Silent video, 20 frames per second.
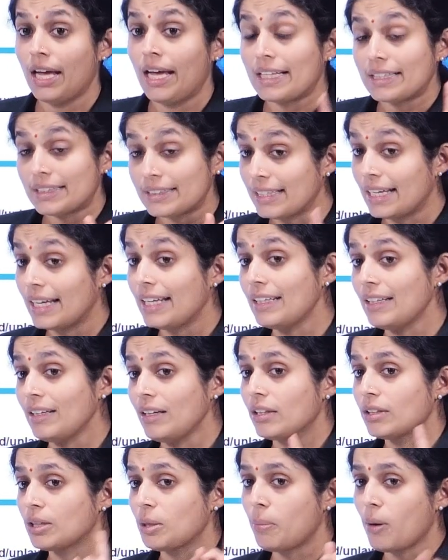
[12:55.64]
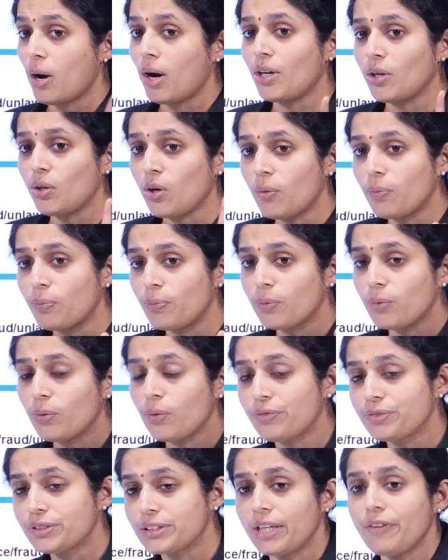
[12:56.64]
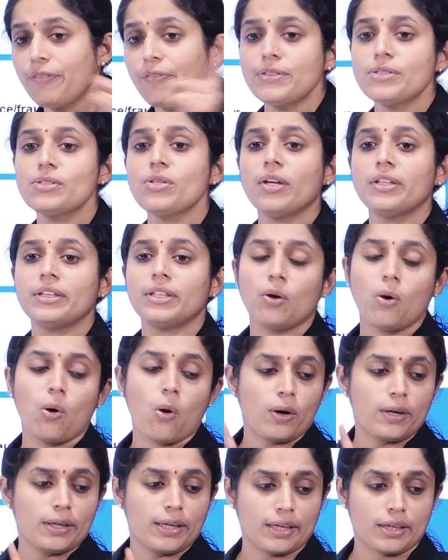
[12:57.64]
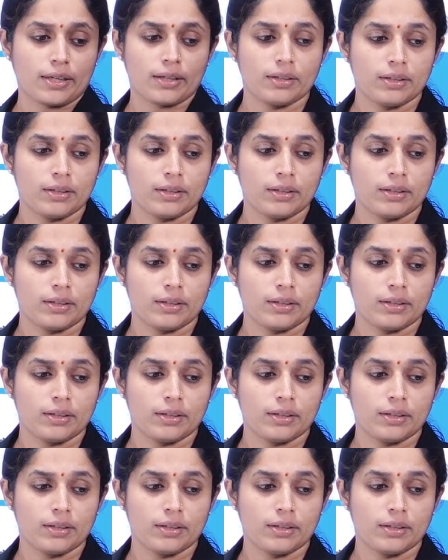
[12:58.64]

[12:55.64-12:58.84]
then the burden of proof shifts on the holder